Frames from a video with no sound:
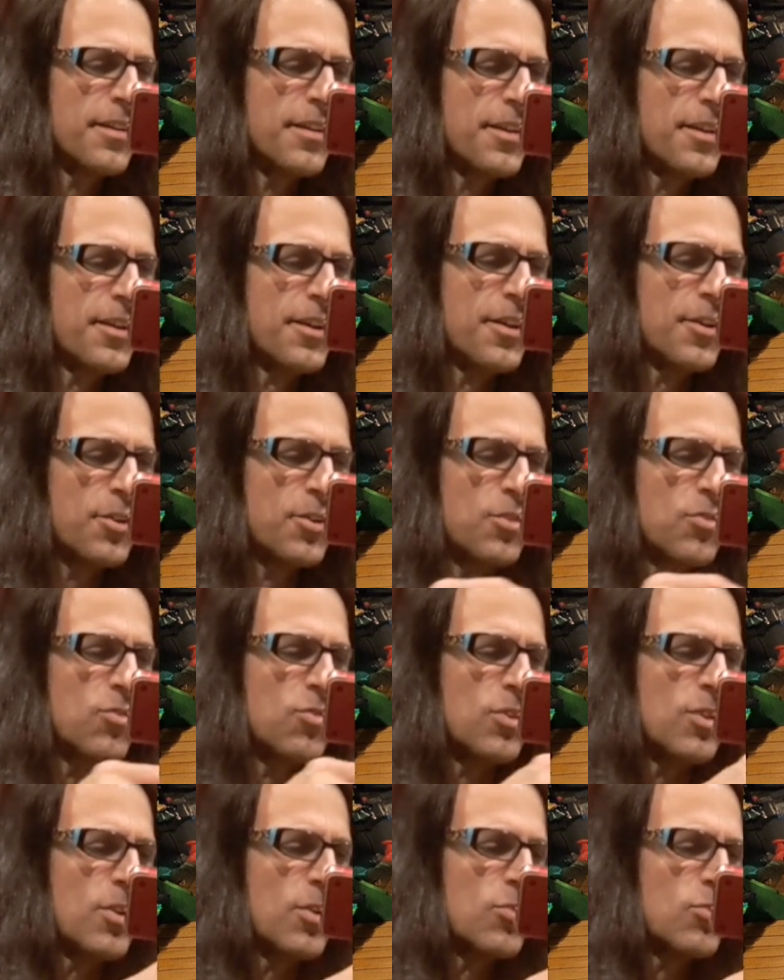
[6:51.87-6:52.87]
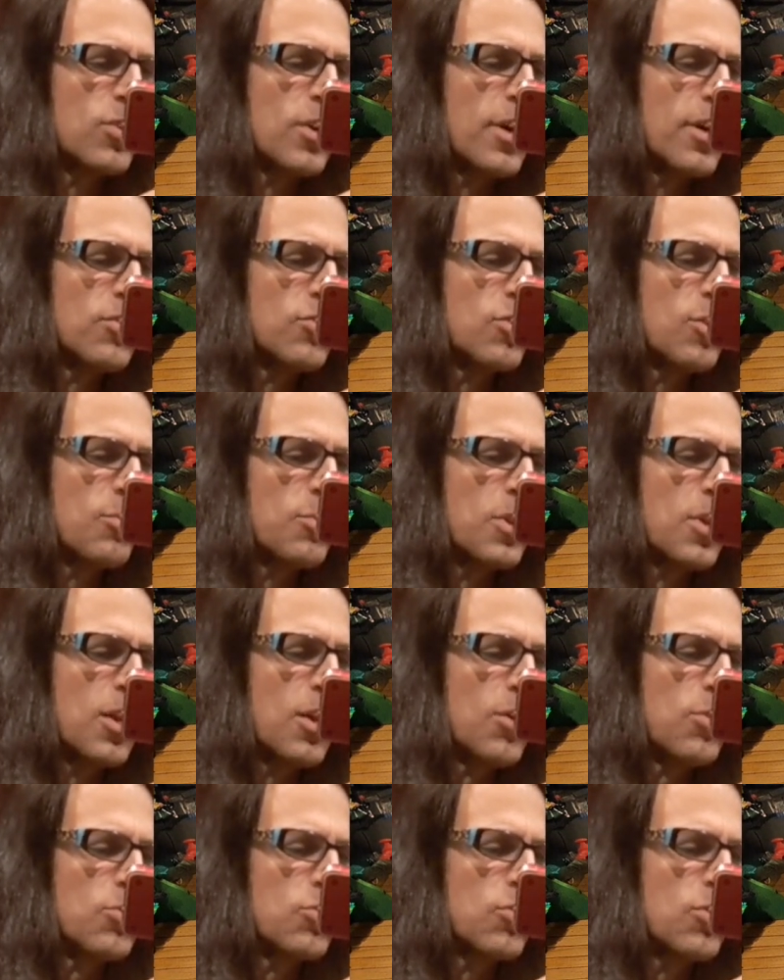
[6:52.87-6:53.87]
You know, see those guys up
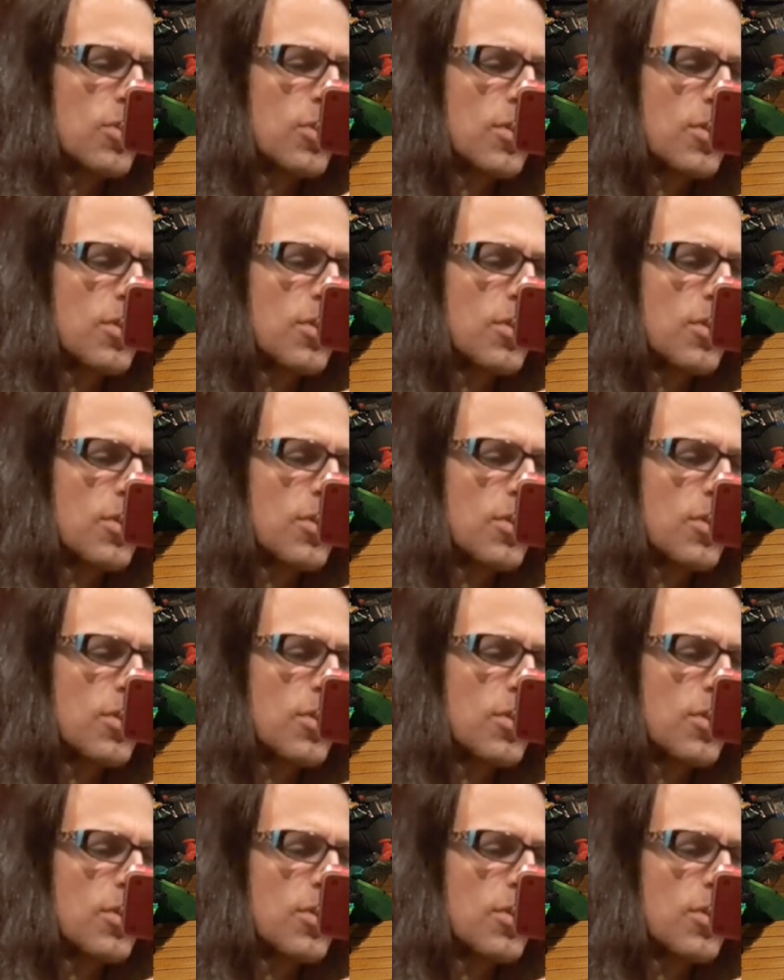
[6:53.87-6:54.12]
close.